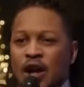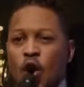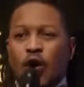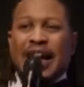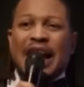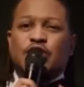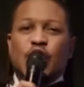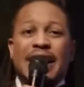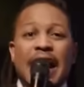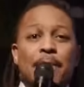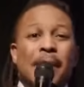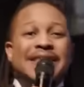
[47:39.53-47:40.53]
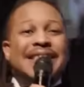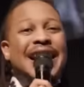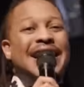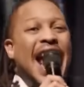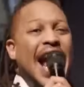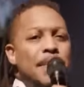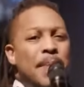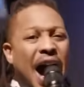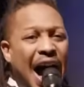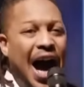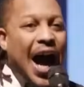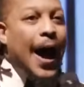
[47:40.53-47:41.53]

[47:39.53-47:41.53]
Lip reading: Look at your neighbor. Say, neighbor.